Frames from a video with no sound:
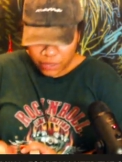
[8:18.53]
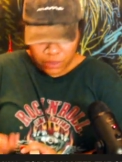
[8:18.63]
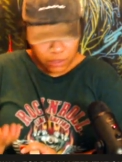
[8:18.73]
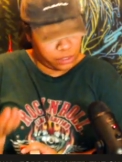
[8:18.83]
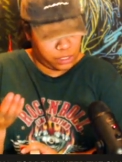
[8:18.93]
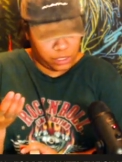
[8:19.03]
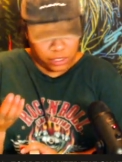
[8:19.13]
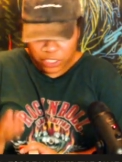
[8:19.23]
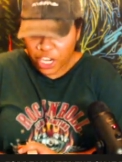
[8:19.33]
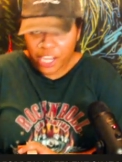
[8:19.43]
This
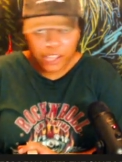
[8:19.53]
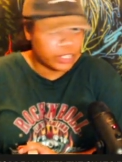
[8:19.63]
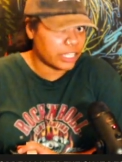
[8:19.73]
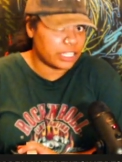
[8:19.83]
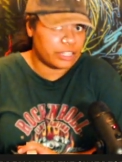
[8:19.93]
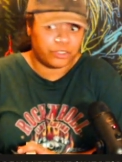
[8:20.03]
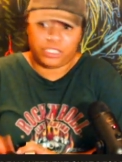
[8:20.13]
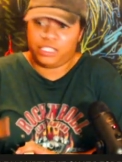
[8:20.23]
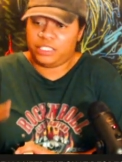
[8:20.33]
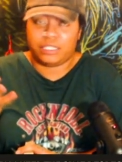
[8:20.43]
is childlike
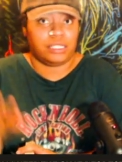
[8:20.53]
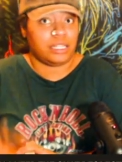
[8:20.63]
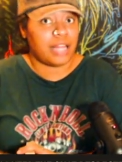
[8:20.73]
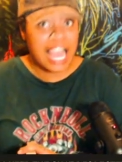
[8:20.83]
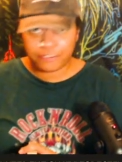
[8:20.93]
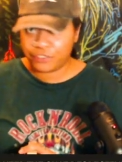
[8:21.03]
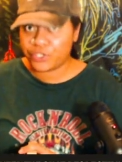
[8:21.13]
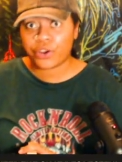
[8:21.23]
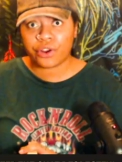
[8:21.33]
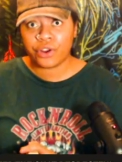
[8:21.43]
energy. This is
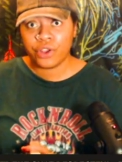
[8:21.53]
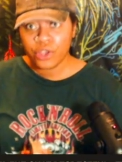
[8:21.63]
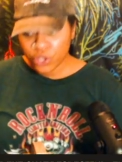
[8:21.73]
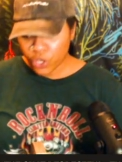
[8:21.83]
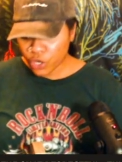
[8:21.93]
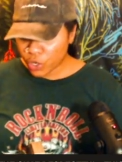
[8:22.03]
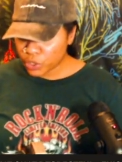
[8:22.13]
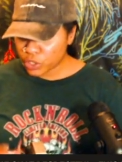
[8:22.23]
laughter, you know.